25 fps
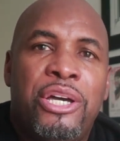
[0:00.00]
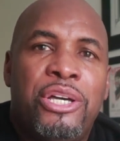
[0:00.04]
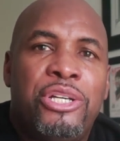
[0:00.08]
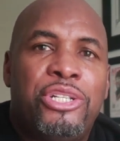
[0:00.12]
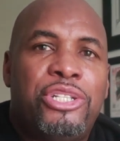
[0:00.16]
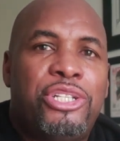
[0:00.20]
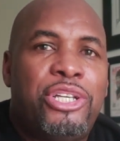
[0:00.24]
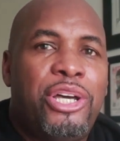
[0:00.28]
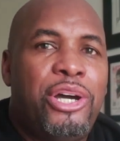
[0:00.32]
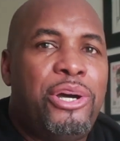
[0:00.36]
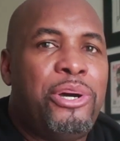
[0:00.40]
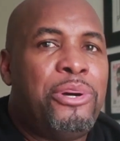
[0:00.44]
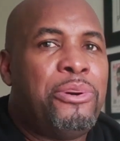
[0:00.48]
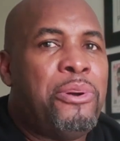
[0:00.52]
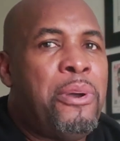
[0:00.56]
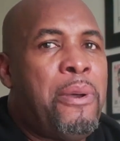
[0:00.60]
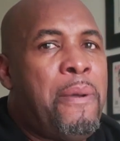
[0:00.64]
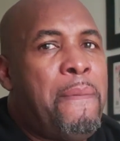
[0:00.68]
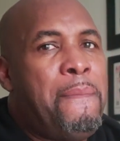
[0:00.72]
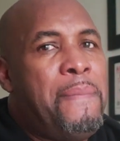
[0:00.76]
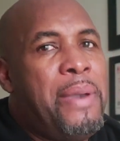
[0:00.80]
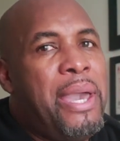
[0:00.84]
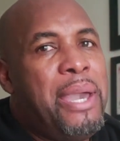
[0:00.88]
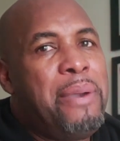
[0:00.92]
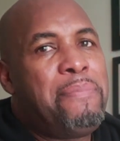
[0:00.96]
So
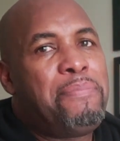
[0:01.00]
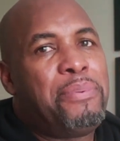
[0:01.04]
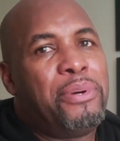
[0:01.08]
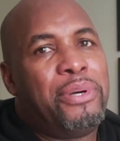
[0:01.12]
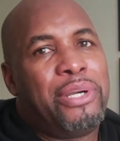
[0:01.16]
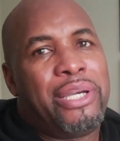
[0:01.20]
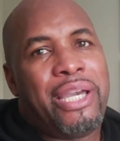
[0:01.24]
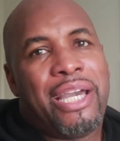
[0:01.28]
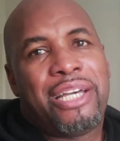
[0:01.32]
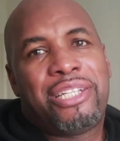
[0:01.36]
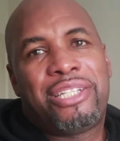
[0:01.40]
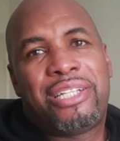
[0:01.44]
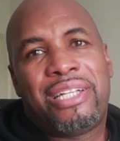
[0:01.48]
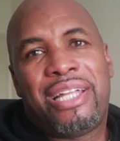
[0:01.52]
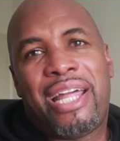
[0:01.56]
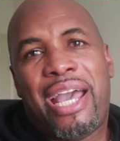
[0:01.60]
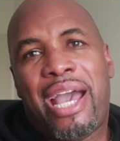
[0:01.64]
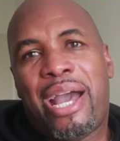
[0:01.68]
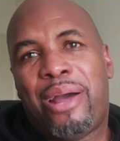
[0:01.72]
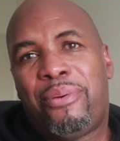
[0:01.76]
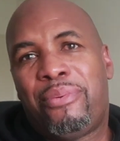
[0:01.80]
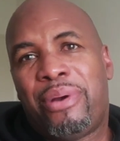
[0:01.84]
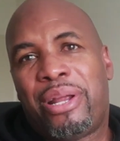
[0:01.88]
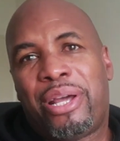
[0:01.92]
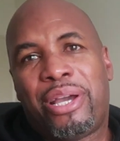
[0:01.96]
people, yesterday
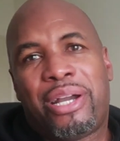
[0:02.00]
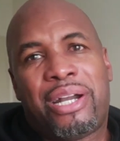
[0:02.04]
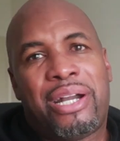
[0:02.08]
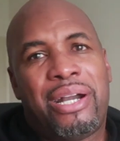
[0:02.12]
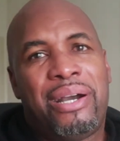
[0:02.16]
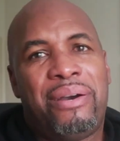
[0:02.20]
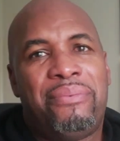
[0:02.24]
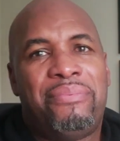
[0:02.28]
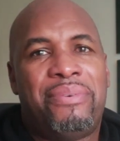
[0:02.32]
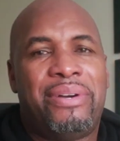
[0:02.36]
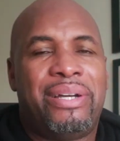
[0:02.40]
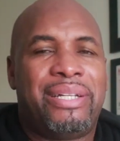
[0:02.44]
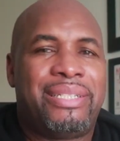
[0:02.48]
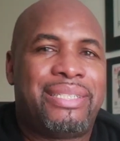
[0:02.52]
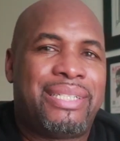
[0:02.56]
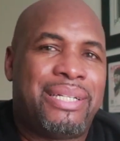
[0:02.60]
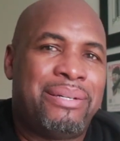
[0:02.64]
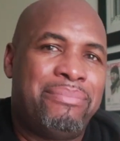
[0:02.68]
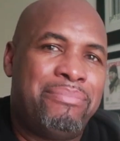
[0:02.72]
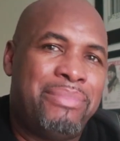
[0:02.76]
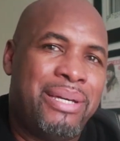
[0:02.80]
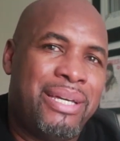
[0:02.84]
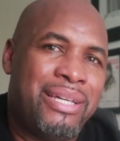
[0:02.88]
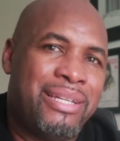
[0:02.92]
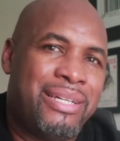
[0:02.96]
I already covered
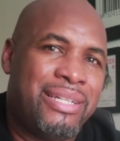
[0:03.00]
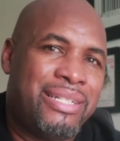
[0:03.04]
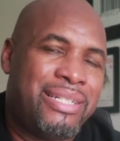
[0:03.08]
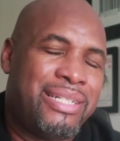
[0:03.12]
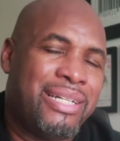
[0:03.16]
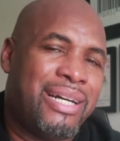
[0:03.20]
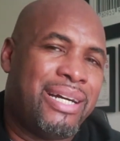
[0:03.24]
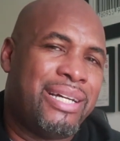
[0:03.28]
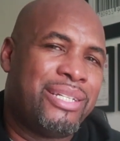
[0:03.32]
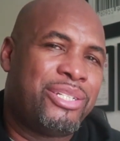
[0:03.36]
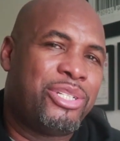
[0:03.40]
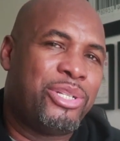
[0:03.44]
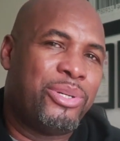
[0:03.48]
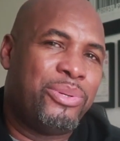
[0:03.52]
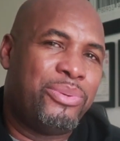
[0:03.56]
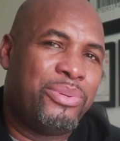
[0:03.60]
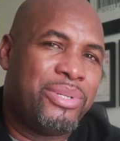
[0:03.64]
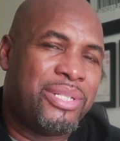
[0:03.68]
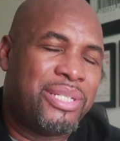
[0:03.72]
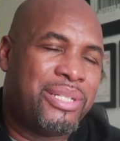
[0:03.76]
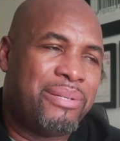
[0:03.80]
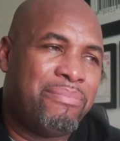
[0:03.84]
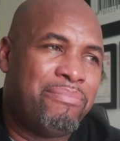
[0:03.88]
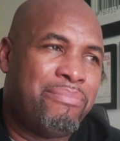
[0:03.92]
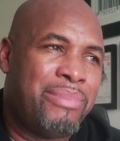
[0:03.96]
Kamina Johnson, who
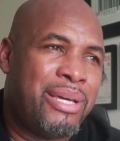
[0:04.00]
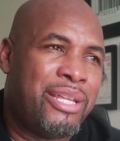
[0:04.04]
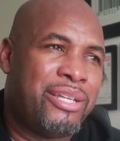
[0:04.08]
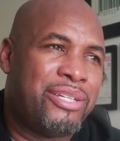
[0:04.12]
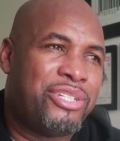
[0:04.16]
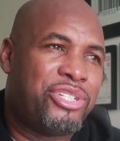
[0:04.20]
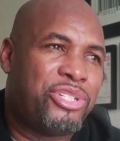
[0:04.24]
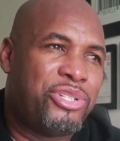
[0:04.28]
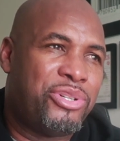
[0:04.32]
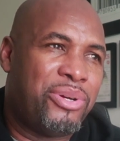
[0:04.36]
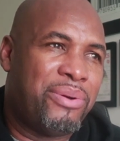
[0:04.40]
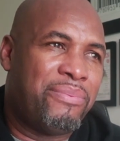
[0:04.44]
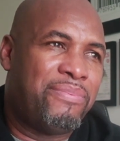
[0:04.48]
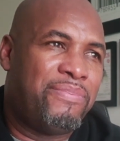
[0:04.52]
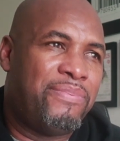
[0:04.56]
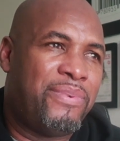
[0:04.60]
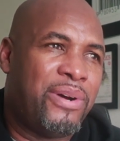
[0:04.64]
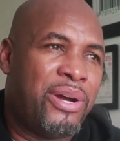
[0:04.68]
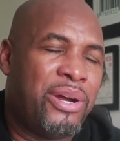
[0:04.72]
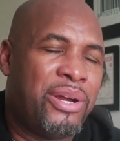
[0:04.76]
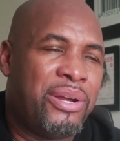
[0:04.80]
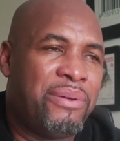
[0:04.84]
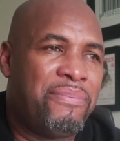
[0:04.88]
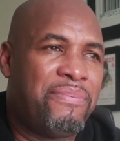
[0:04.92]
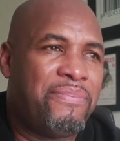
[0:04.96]
is the Minister of
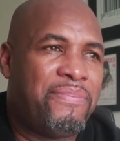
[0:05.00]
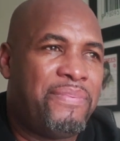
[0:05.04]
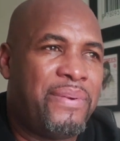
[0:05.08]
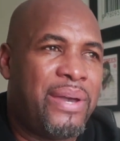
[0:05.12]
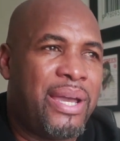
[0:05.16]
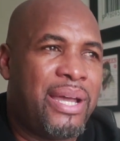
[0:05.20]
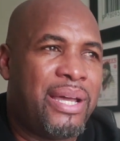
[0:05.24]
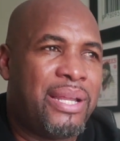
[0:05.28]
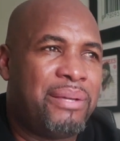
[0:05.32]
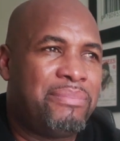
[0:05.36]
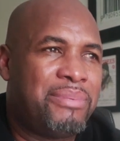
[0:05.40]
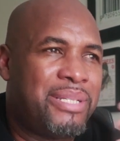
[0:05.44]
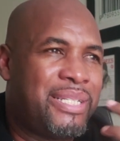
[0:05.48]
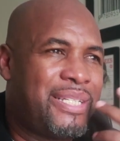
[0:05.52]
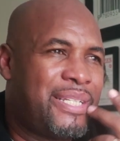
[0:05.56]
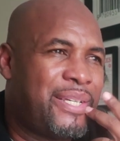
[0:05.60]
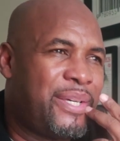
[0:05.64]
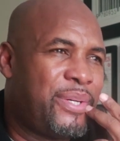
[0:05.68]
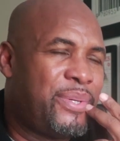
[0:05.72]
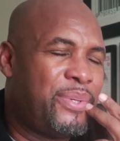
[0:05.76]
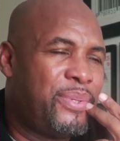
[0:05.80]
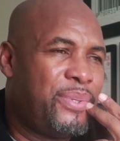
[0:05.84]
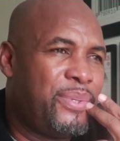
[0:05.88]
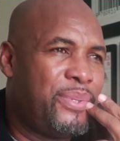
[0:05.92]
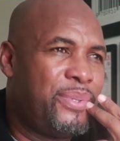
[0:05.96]
Foreign Affairs. Let me
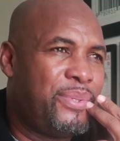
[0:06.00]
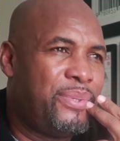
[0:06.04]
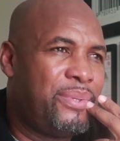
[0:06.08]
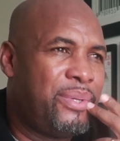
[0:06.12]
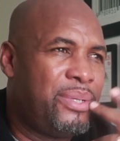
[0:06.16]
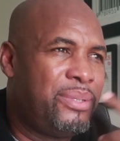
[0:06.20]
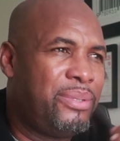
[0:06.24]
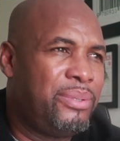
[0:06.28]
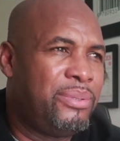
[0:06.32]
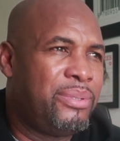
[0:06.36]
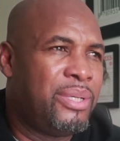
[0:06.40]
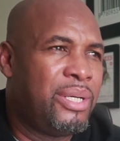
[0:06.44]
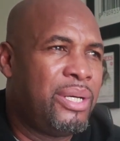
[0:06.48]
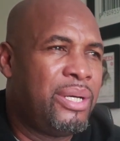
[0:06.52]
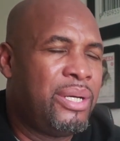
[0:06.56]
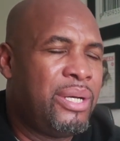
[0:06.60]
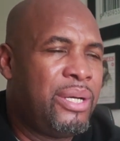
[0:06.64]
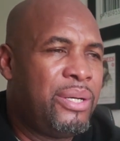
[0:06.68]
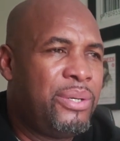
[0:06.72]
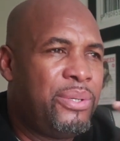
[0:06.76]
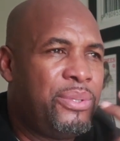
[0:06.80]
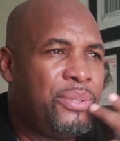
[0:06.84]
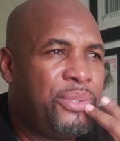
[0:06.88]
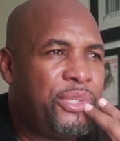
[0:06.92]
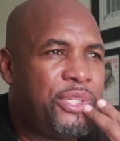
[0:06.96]
see who
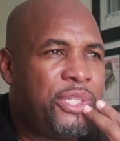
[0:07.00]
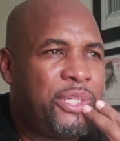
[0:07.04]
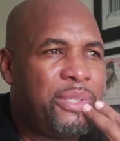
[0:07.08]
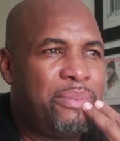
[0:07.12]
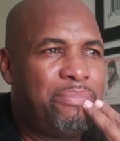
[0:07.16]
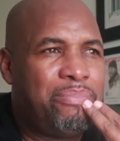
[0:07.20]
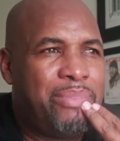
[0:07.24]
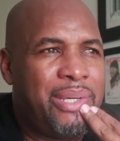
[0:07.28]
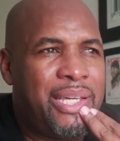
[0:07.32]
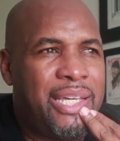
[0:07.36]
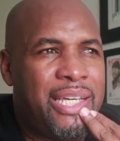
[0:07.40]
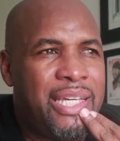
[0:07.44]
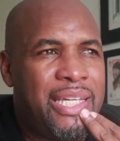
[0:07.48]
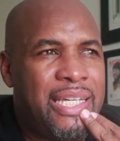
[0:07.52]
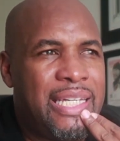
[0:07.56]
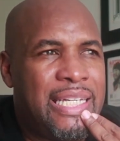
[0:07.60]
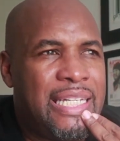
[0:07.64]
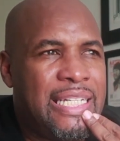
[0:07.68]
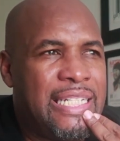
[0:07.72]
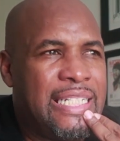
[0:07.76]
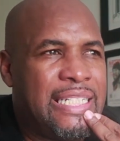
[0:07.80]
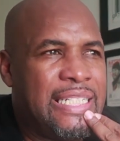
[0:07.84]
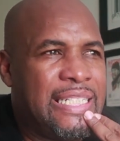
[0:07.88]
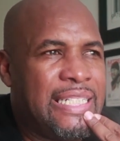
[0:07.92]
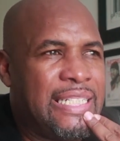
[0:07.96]
should
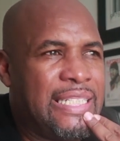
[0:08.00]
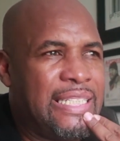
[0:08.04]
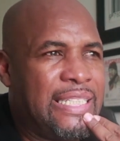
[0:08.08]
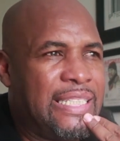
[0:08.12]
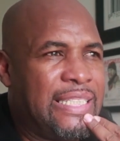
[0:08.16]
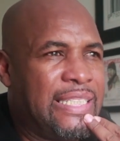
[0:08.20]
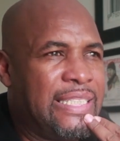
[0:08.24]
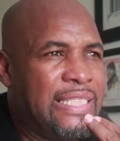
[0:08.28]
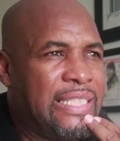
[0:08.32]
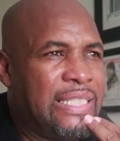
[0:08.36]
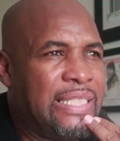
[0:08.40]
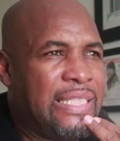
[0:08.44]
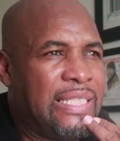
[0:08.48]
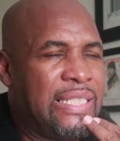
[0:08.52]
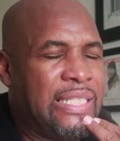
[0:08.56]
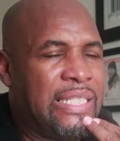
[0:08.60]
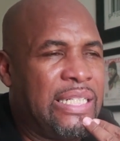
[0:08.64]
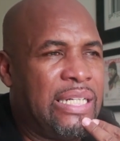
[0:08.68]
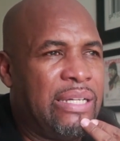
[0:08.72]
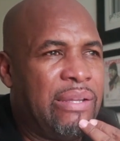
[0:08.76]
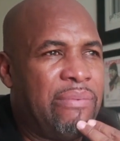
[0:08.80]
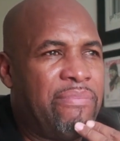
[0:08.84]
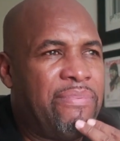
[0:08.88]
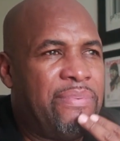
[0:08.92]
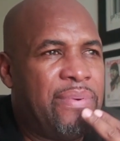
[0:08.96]
be under the
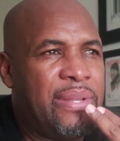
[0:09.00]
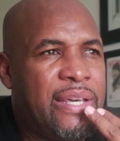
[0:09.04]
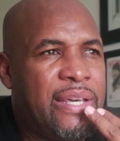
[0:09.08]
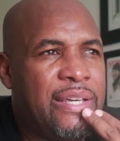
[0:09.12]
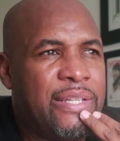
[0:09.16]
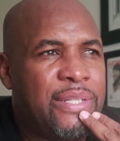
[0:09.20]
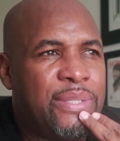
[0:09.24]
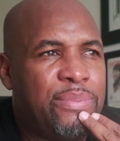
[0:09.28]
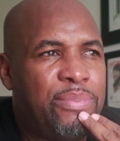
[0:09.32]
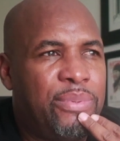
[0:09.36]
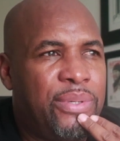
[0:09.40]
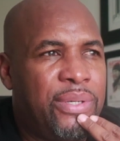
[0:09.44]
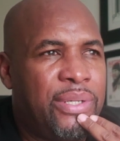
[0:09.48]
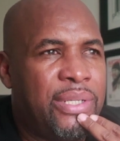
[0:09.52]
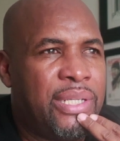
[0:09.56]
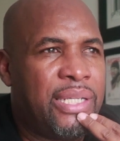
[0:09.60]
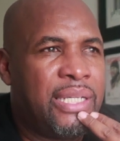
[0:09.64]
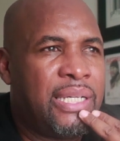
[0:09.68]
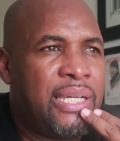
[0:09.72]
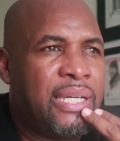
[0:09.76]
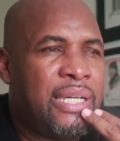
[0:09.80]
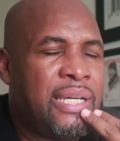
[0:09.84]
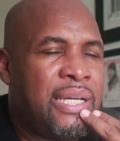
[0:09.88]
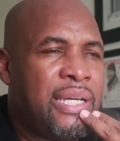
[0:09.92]
gun this one.